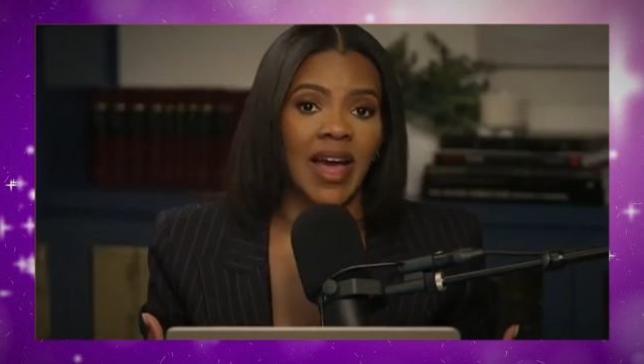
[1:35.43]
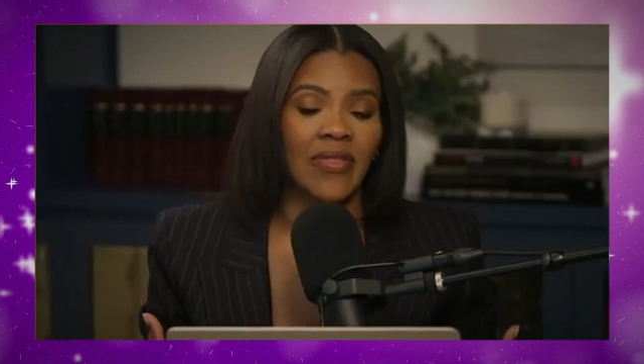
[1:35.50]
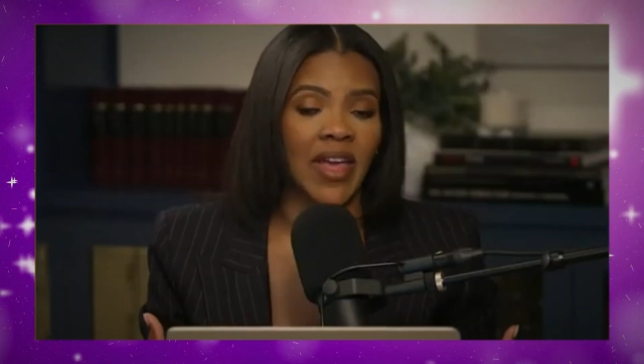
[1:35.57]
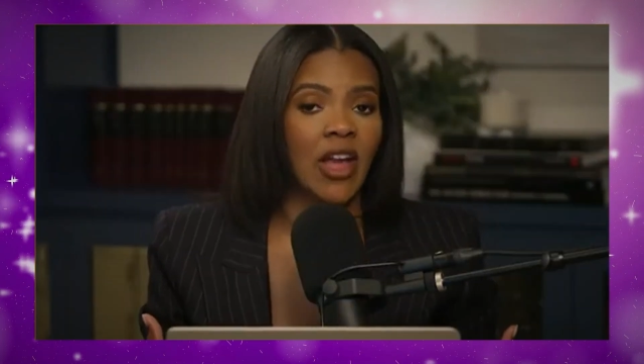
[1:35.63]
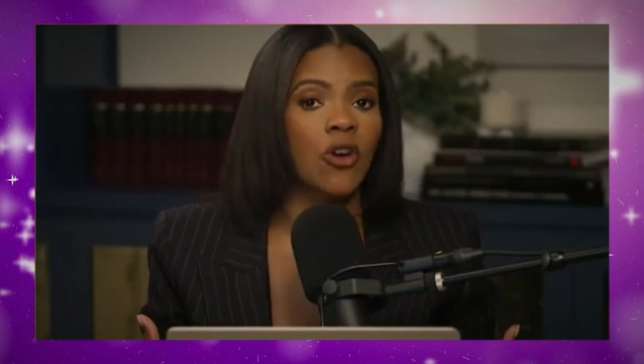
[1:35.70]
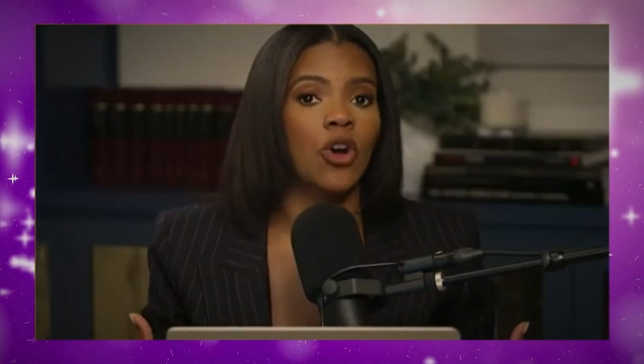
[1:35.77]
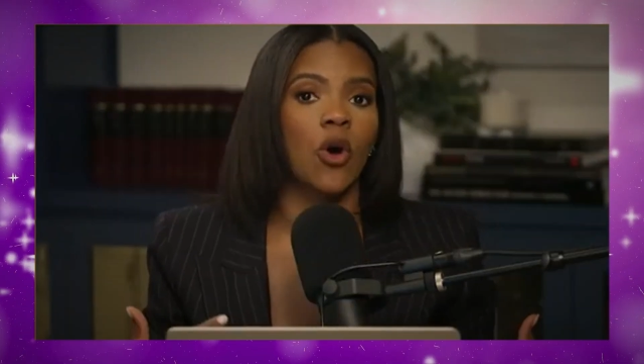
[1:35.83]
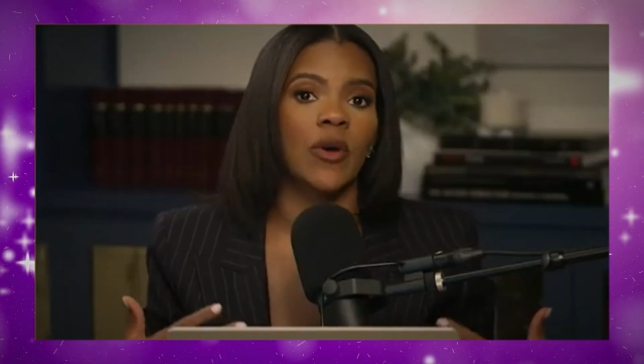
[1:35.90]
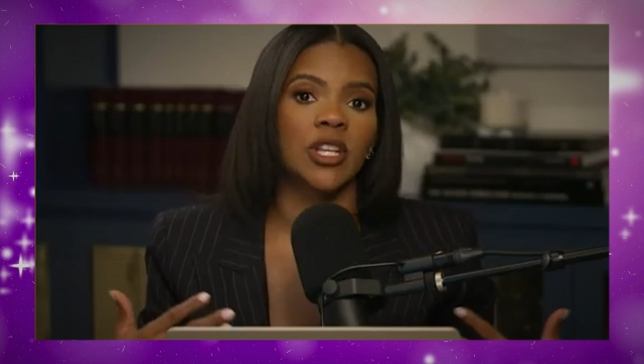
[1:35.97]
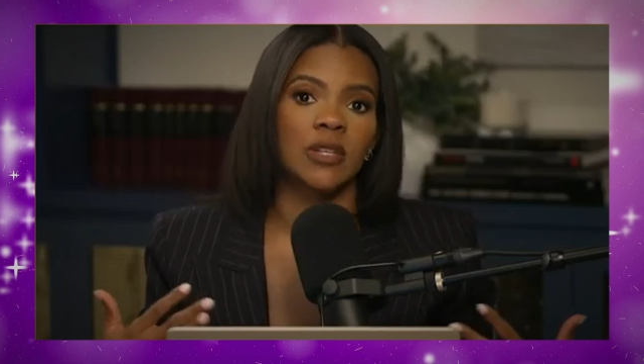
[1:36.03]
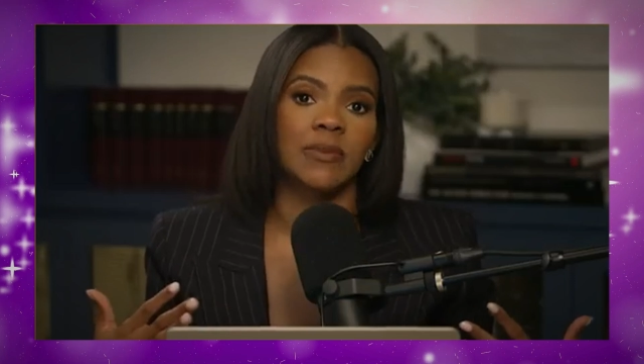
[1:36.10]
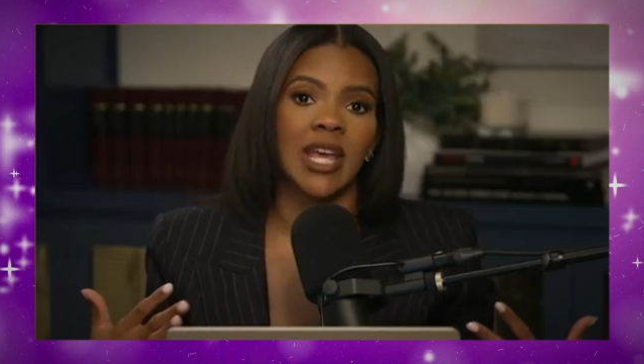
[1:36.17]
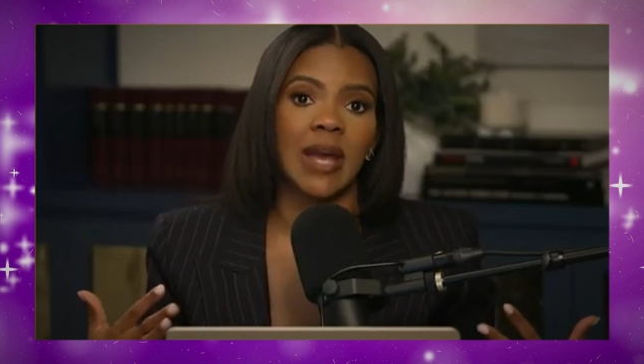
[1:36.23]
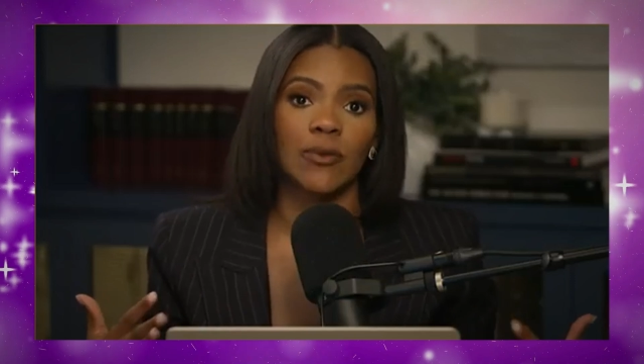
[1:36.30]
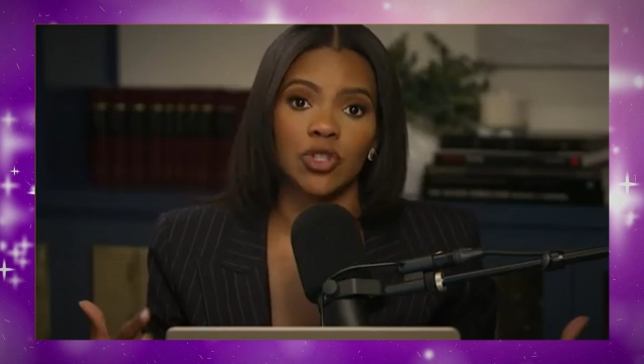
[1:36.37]
that they are going
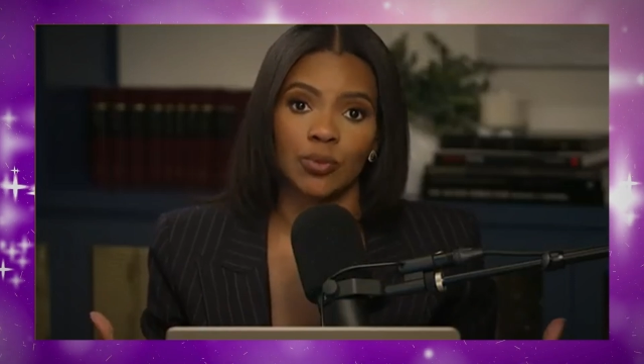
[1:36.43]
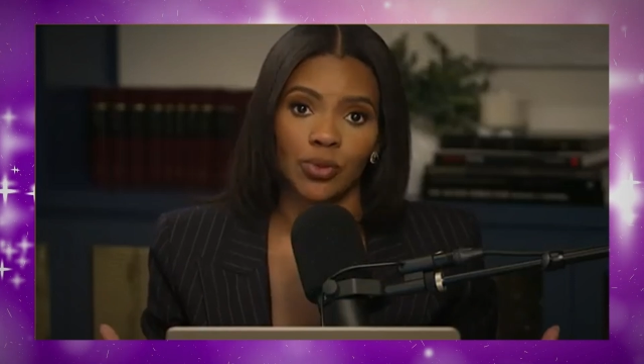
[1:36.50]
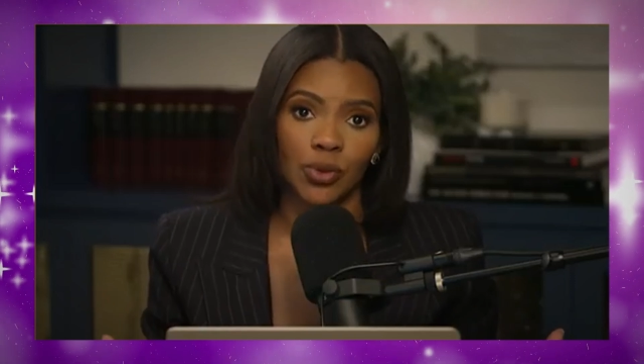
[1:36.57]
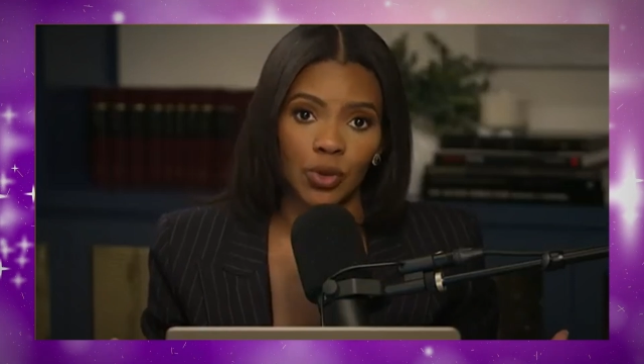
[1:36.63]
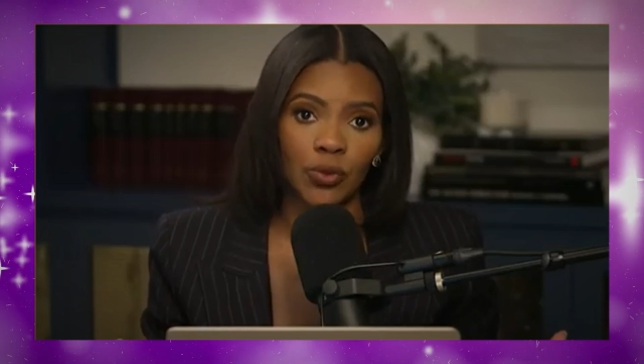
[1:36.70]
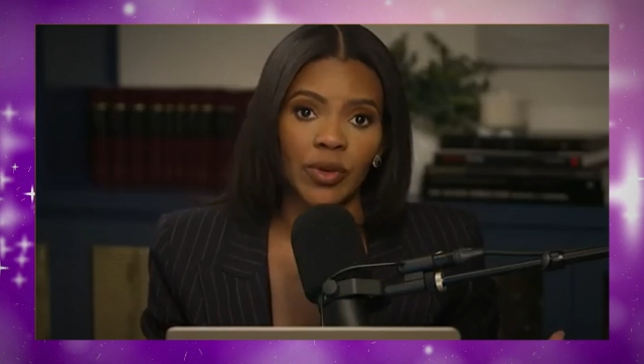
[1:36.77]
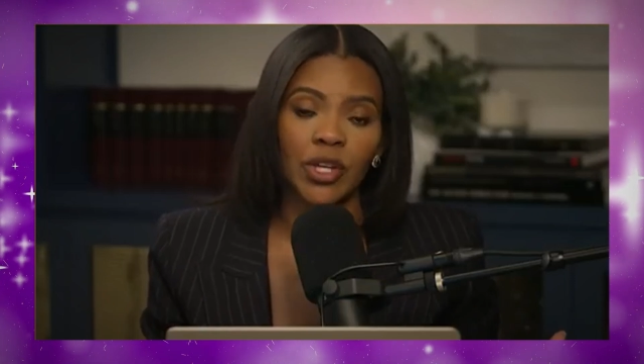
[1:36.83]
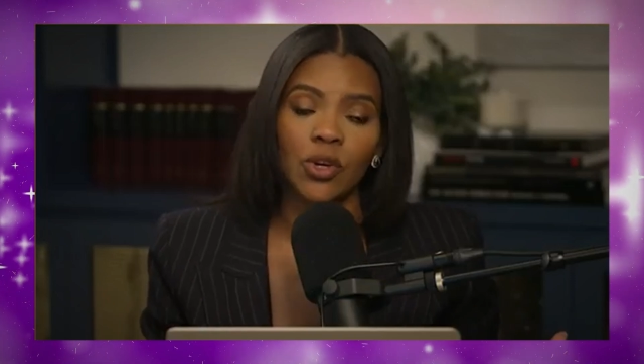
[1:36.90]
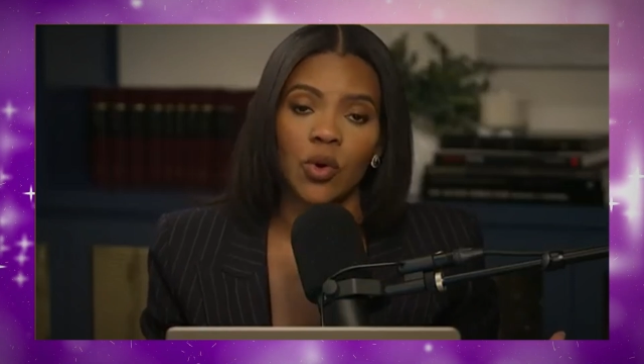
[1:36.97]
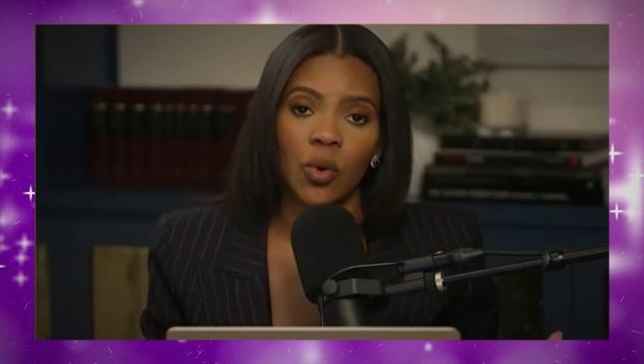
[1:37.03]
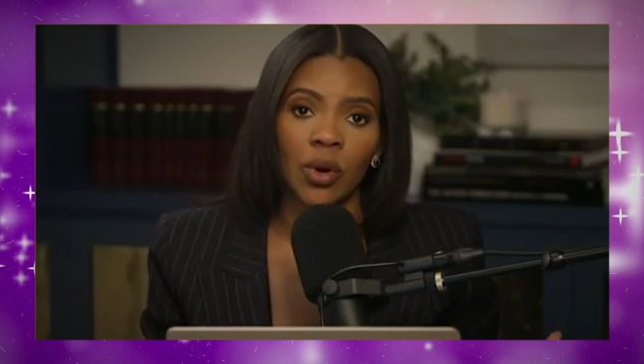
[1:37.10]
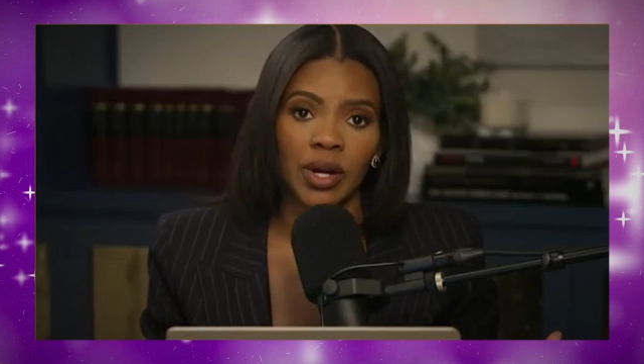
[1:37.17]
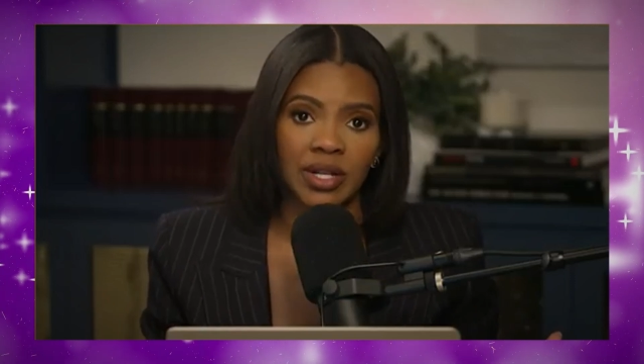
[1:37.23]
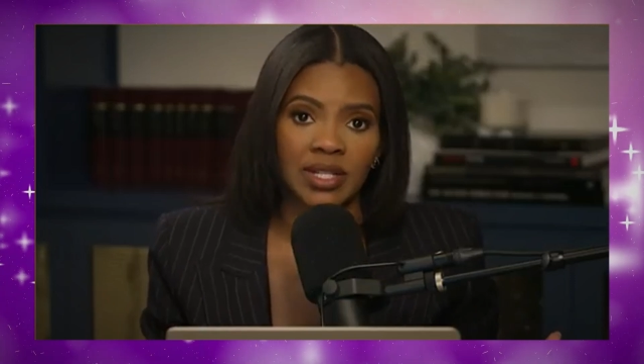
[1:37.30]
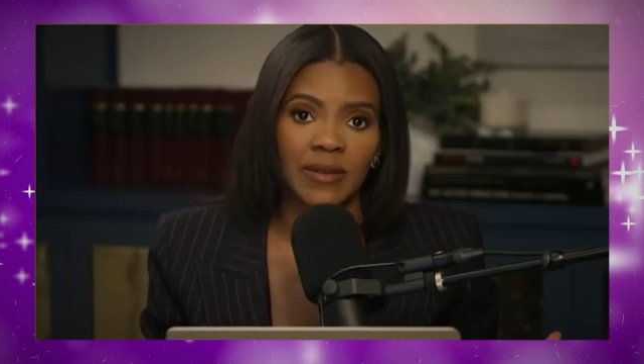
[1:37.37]
to be able to prove in
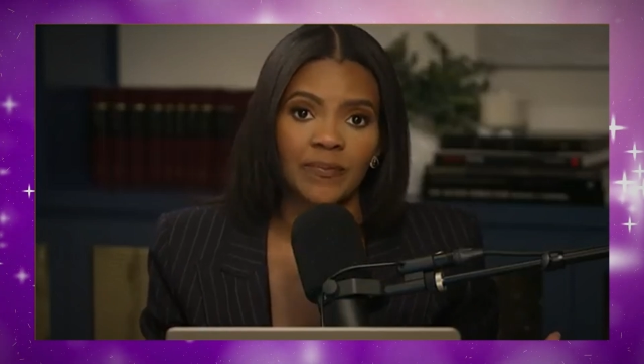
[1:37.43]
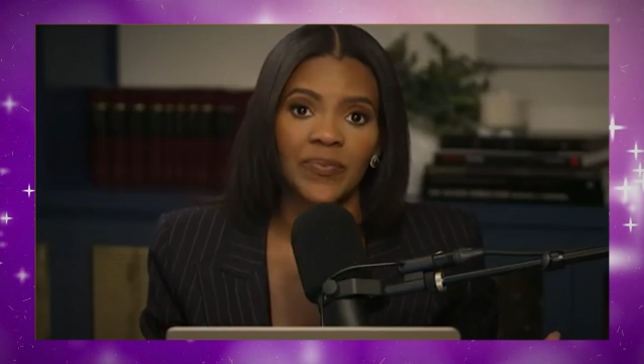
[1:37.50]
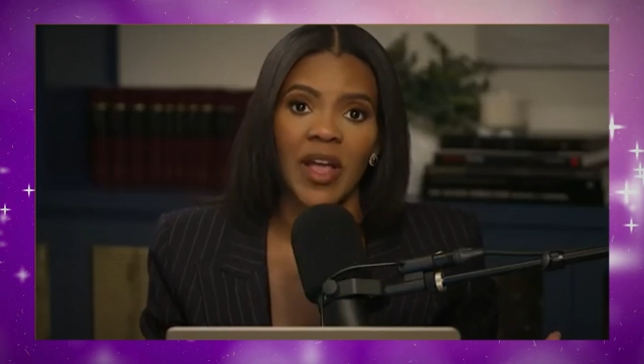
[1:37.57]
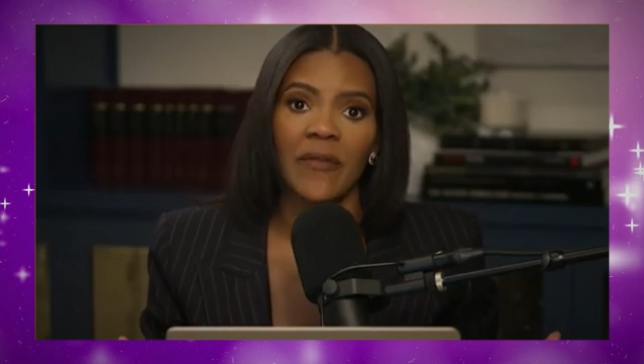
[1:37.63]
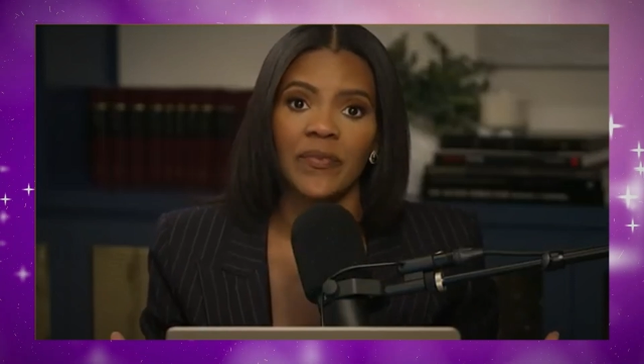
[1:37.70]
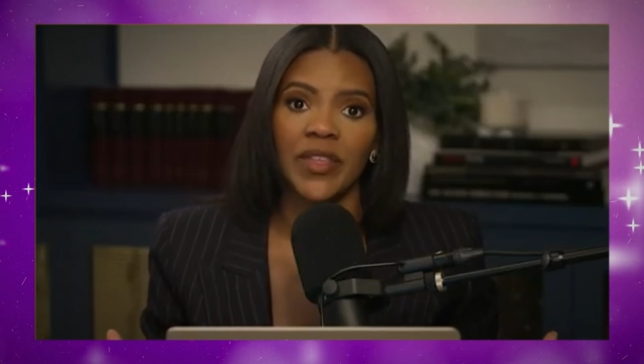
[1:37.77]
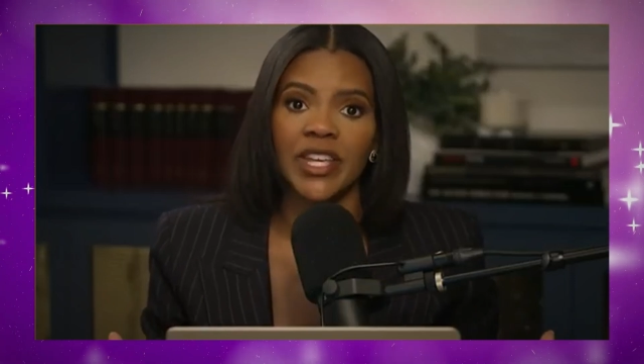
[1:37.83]
court that,